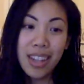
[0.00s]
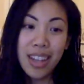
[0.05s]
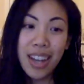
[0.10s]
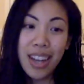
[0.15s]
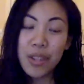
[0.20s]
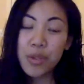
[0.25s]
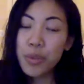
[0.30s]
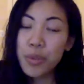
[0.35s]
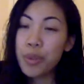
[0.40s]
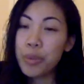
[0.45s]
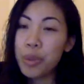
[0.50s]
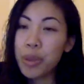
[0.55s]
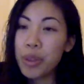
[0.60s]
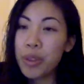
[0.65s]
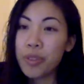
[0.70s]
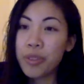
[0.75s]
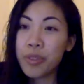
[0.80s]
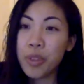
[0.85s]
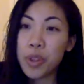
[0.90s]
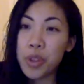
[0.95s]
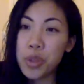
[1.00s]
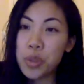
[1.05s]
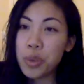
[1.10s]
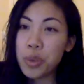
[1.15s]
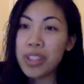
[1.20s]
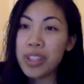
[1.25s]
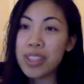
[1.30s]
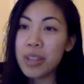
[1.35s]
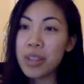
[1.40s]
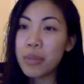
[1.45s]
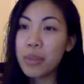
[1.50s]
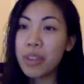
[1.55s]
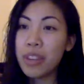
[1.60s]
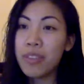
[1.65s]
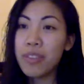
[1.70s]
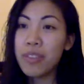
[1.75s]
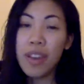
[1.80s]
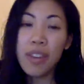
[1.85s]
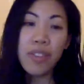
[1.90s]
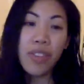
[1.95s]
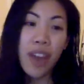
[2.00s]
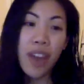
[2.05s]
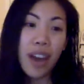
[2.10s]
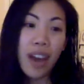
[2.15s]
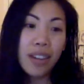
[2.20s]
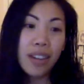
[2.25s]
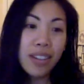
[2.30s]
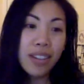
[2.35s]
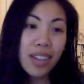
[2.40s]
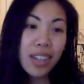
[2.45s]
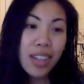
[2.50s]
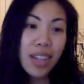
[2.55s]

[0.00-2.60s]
I just want to read the first one because I really felt that.